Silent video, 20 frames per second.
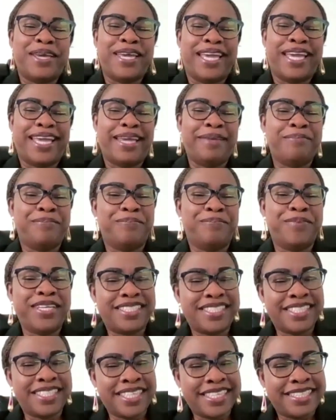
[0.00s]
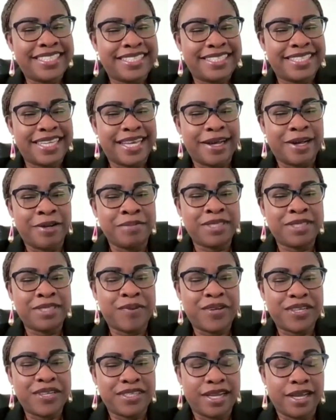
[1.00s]
a business
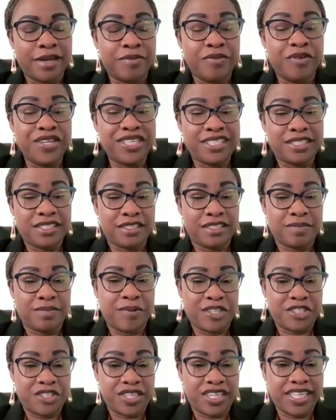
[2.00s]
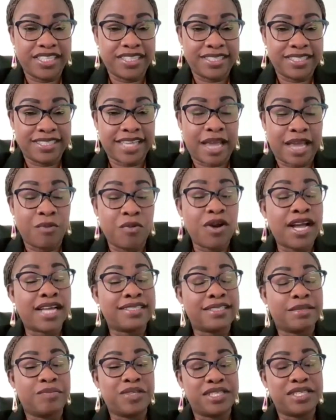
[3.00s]
risk specialist. I
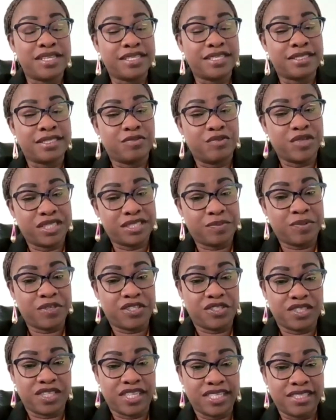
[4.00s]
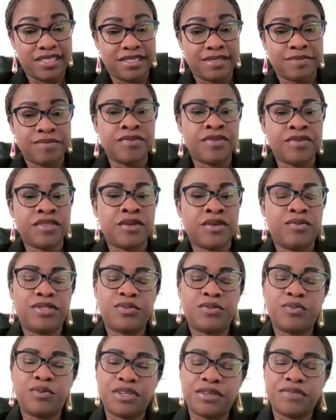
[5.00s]
work as a business risk specialist
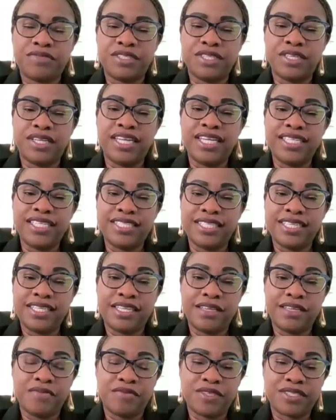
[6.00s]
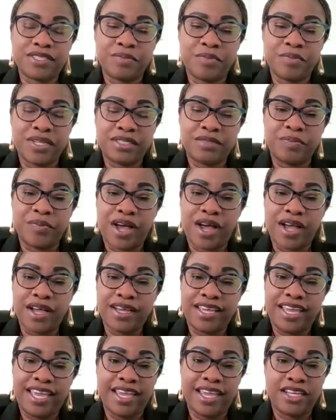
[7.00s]
with one of the leading investment
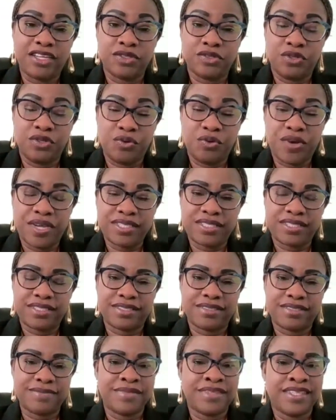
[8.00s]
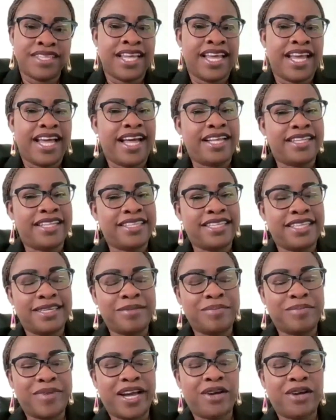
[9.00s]
bank here in the US. And
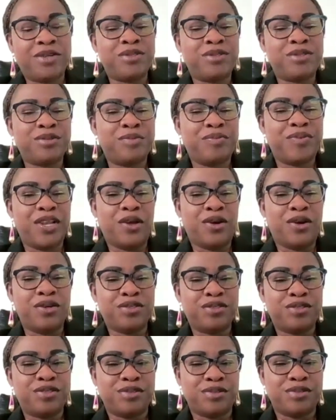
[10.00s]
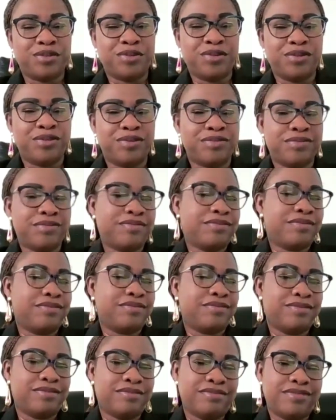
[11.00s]
I also belong to
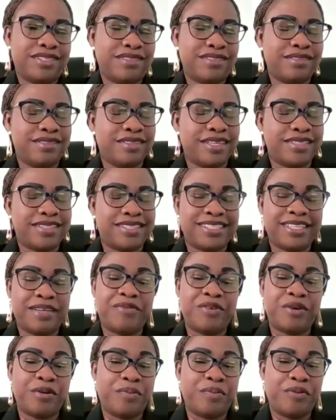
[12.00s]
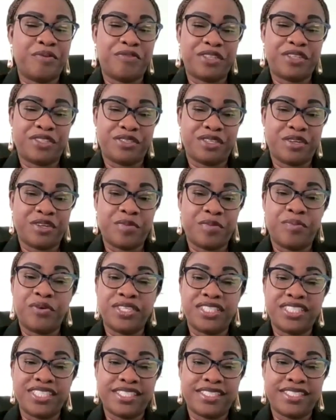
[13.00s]
several professional
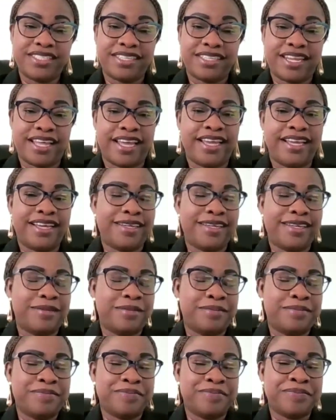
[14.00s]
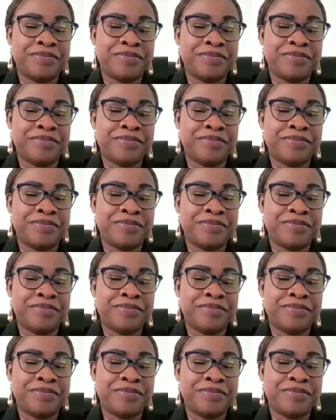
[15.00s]
bodies like